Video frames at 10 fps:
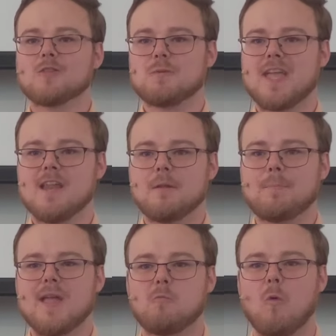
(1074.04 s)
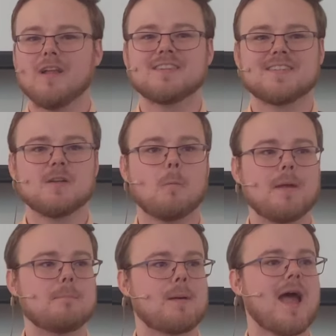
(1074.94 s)
accounts. We can't even pay one single
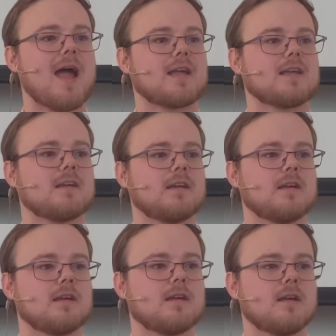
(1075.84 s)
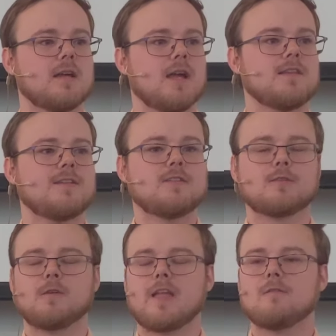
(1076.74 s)
bit back. And yet
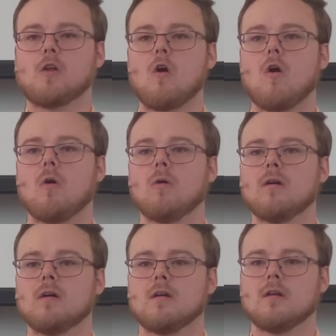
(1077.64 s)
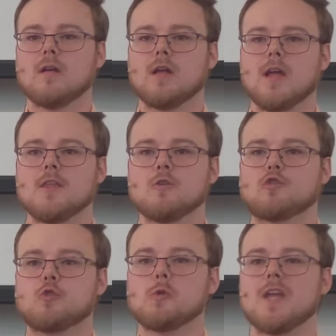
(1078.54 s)
Jesus forgave it all. And you
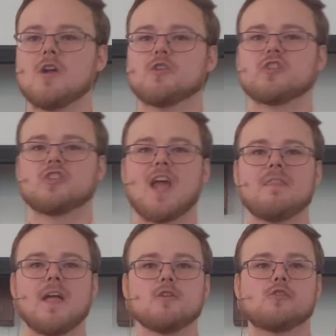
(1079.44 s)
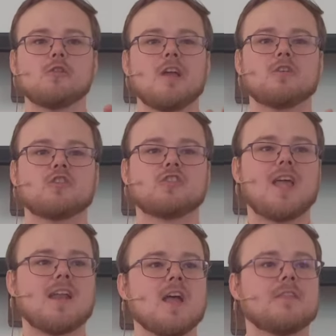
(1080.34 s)
truly understand that, and you truly
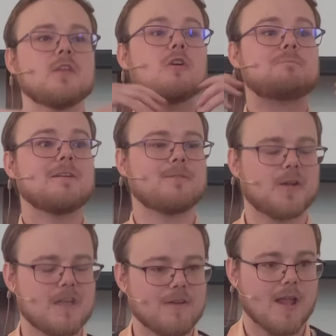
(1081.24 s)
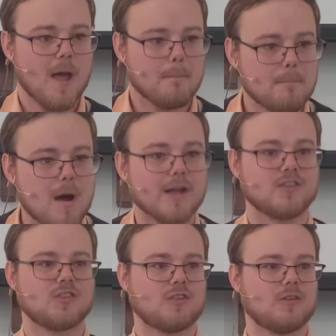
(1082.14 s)
understand that you have been forgiven
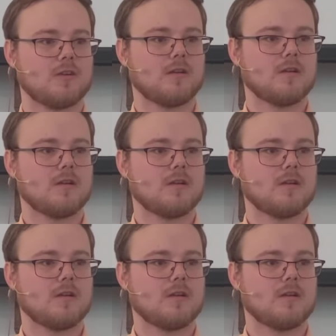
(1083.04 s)
much.